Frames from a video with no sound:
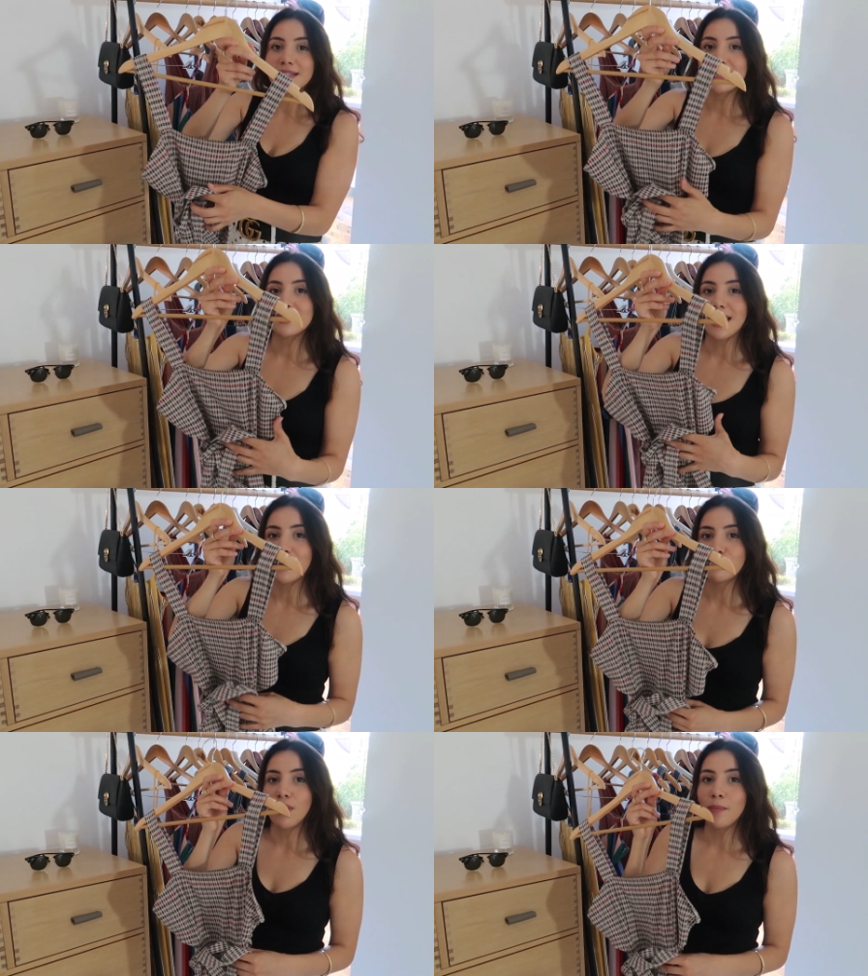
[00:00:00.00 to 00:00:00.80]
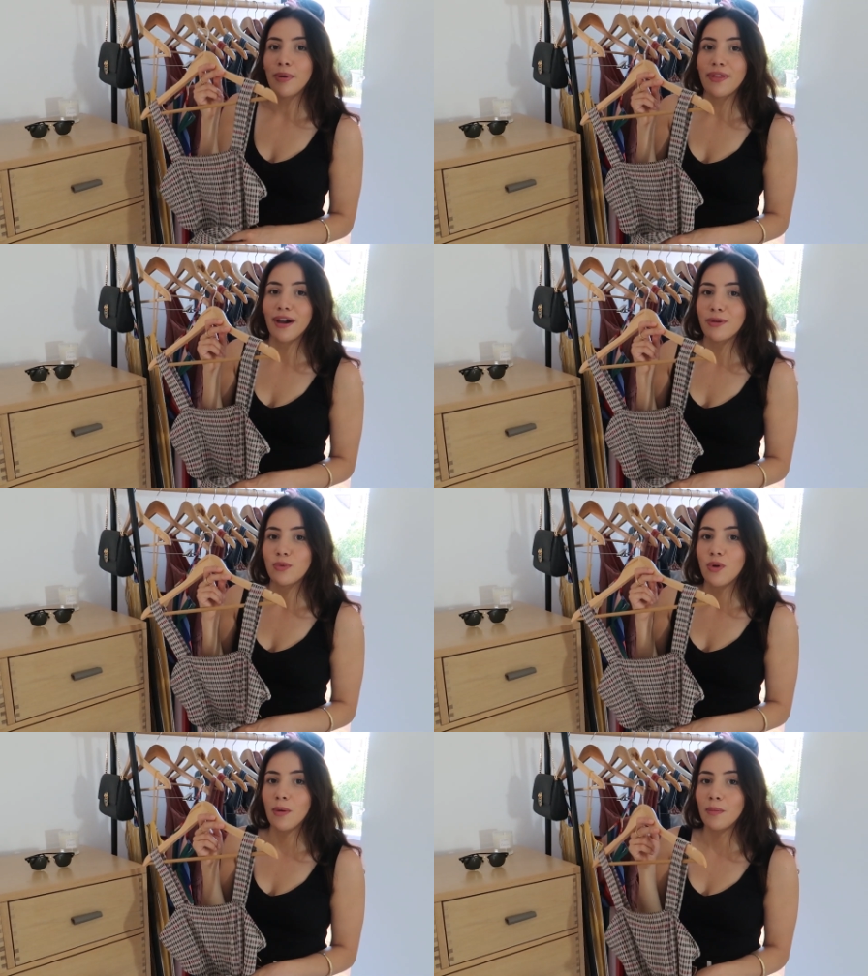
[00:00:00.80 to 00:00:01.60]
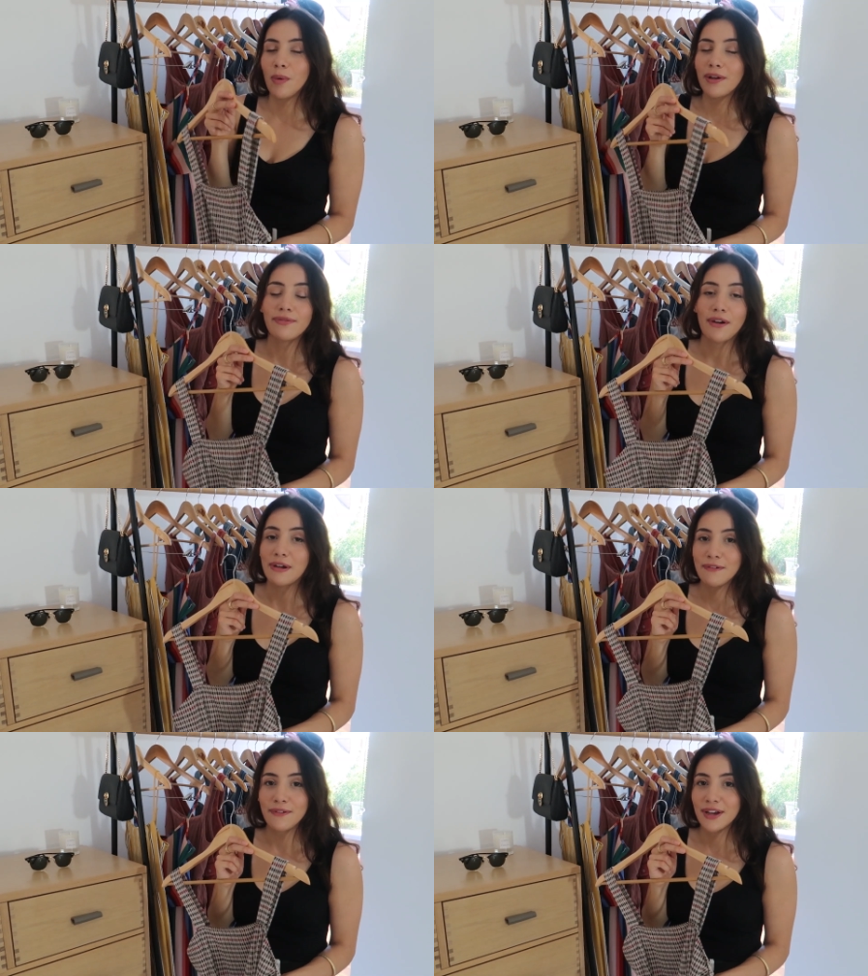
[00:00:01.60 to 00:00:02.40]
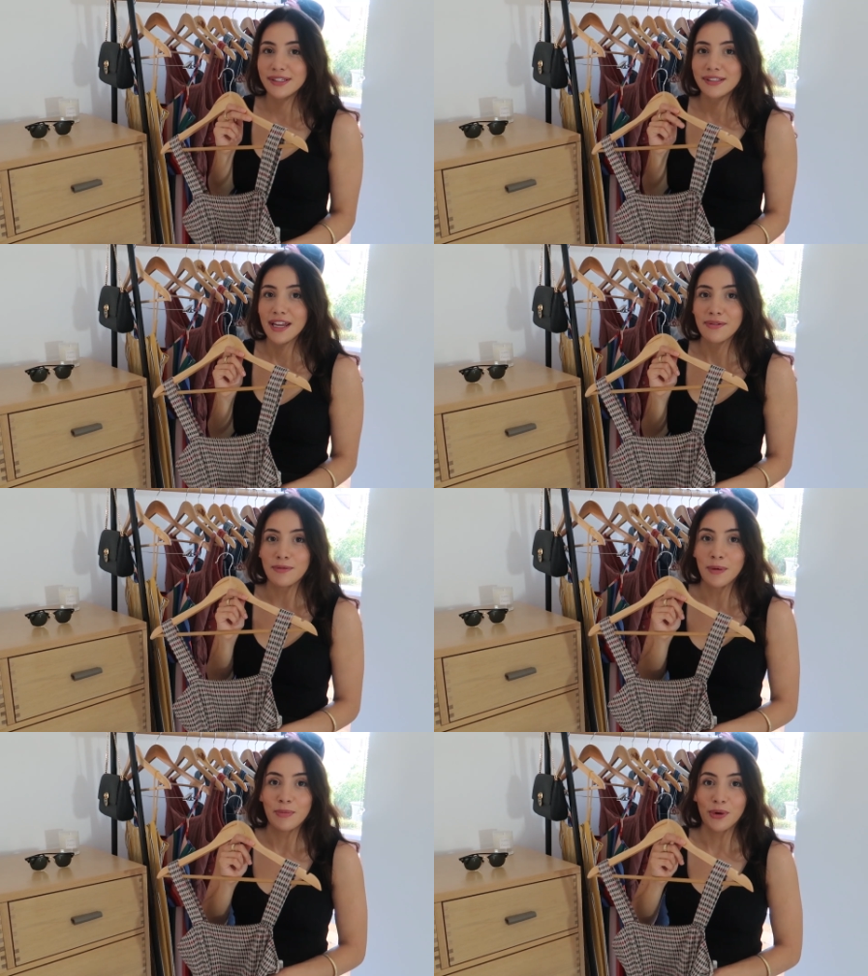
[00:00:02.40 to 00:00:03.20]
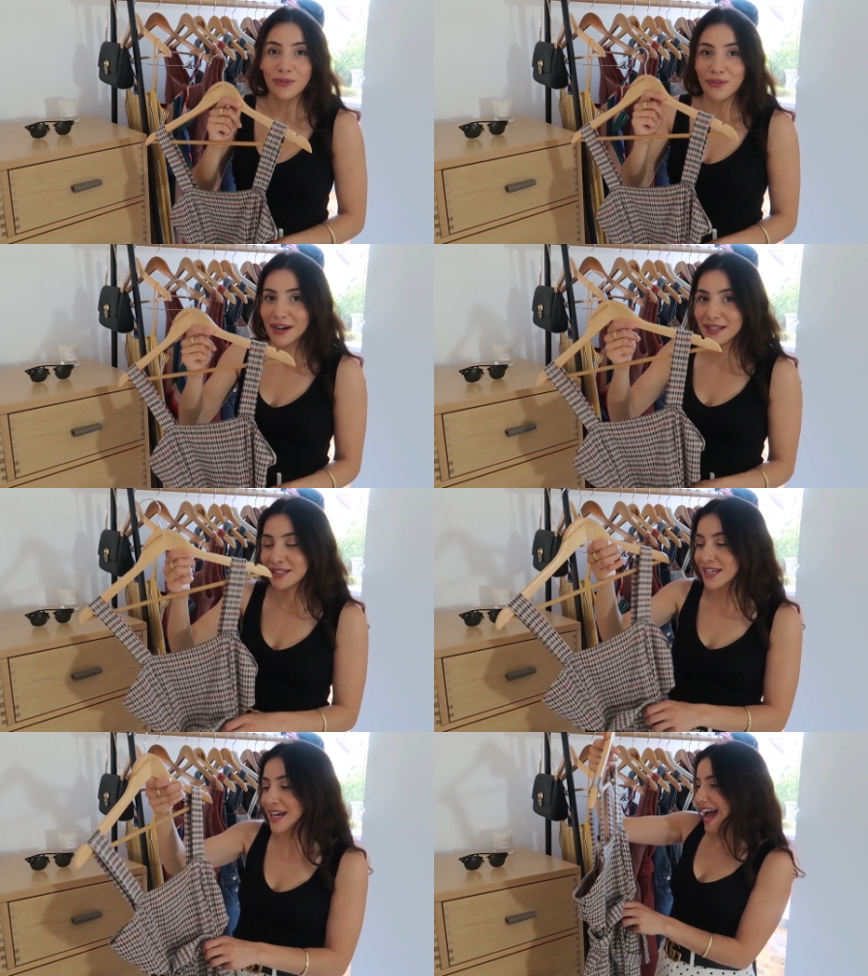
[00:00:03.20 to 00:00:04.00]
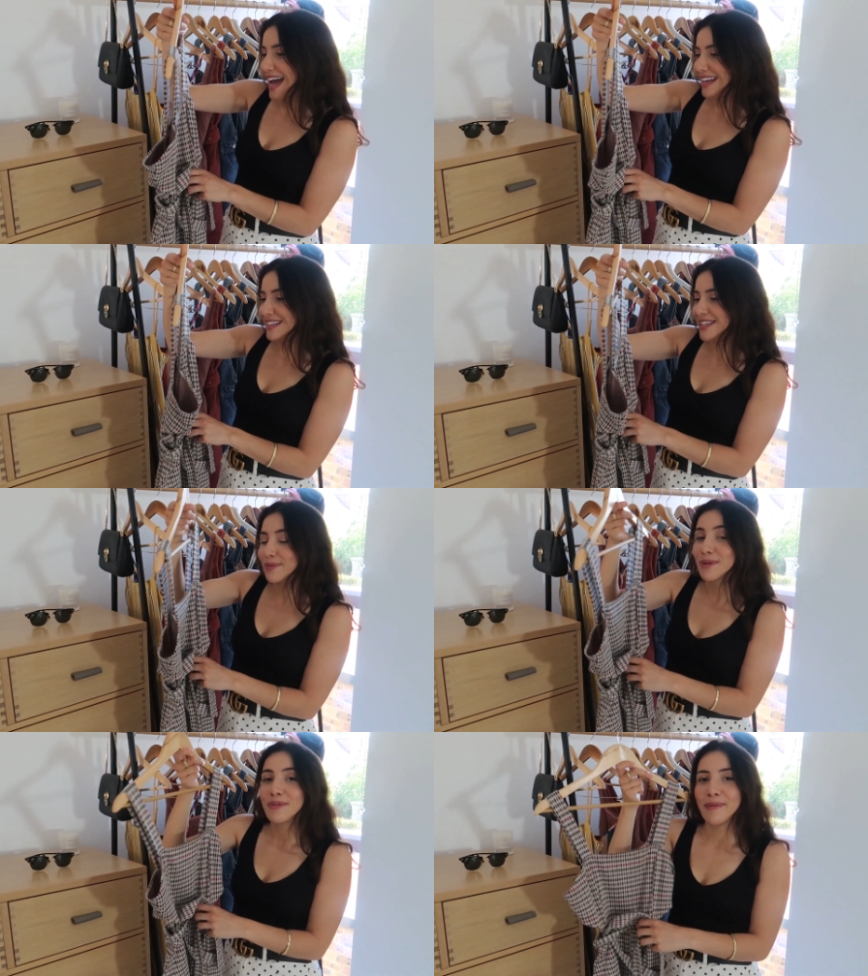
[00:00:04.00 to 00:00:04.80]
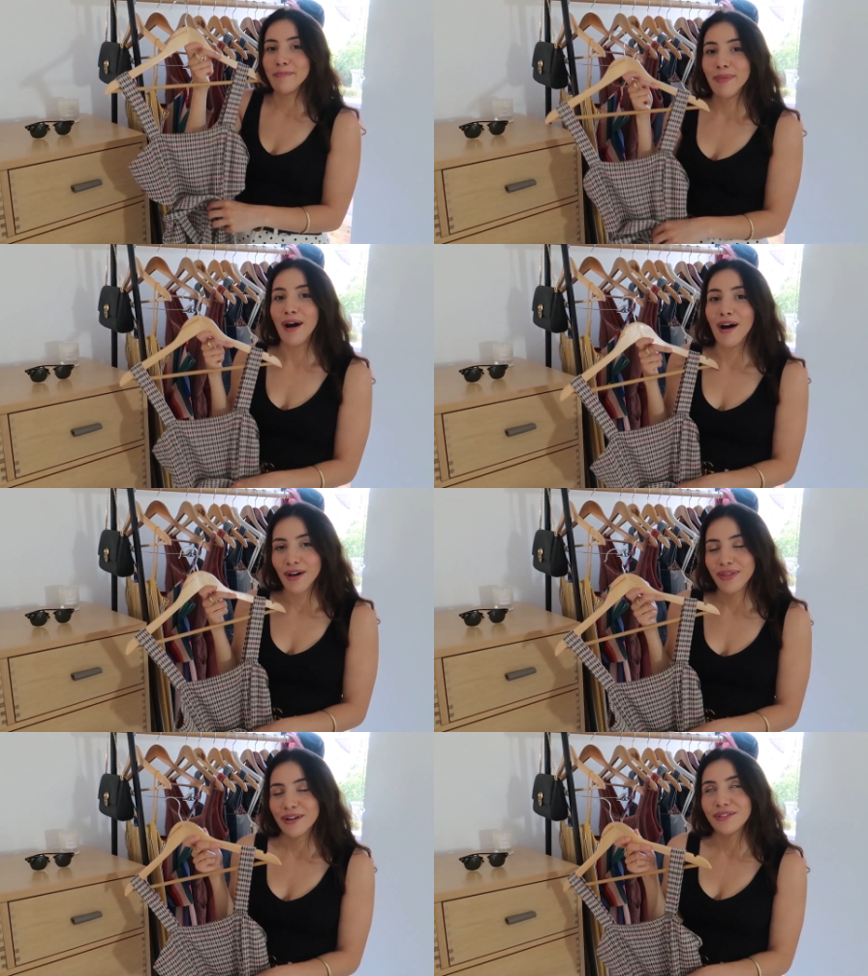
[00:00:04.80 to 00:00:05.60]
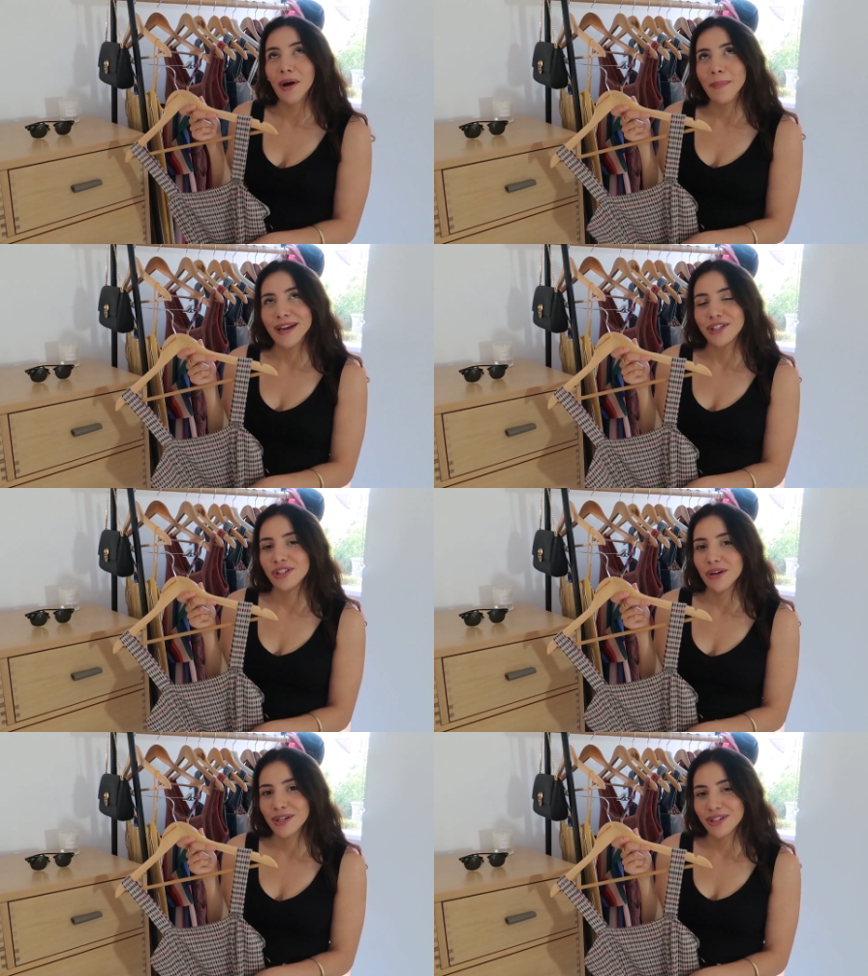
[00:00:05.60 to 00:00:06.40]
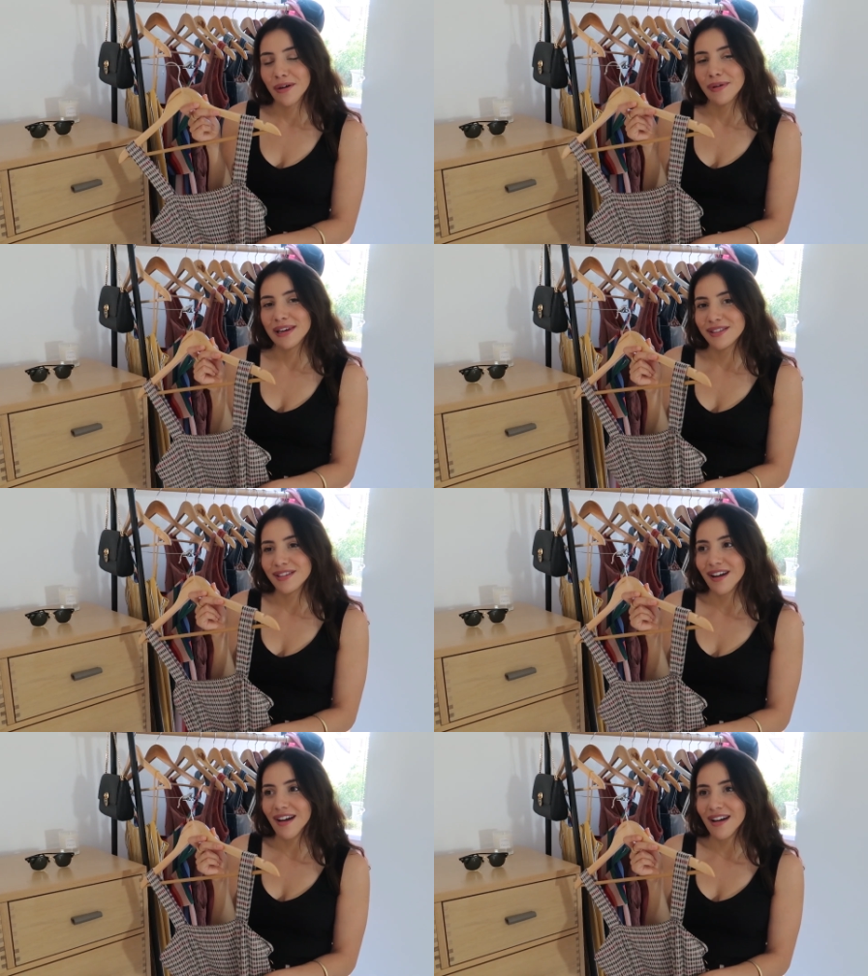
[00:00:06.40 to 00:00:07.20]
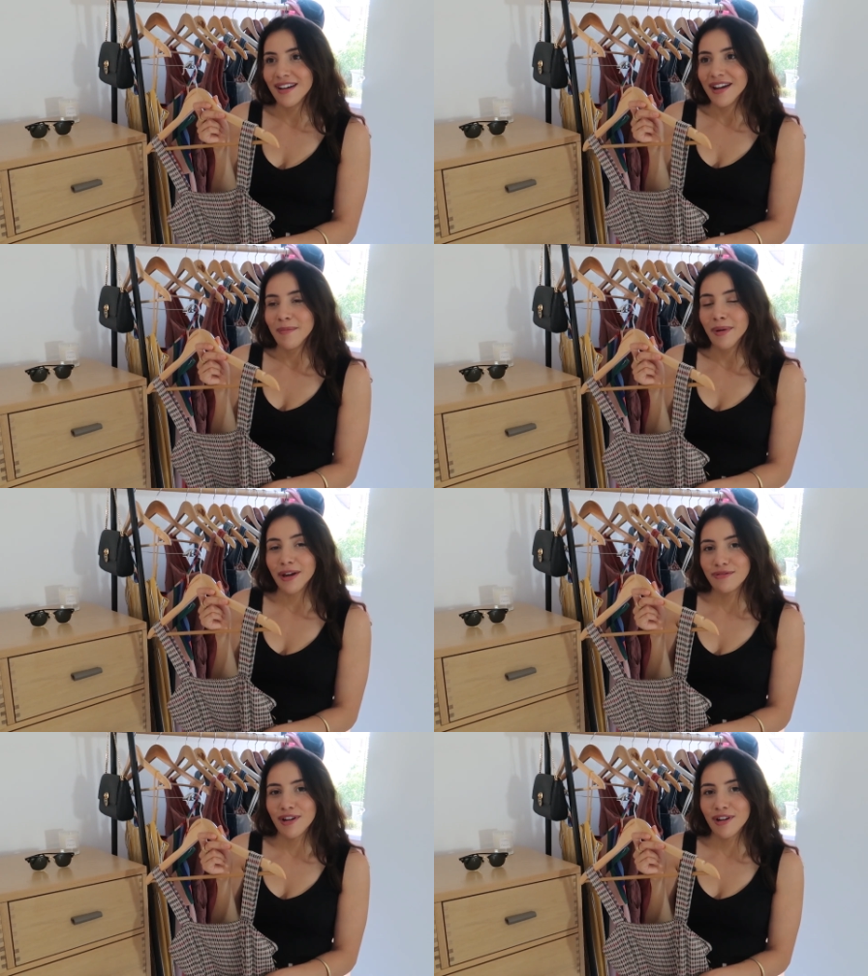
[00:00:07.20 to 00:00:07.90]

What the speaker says: This is a romper that I wore on my very first date with my boyfriend, and we were in Bath. I've got a picture which I will insert, by the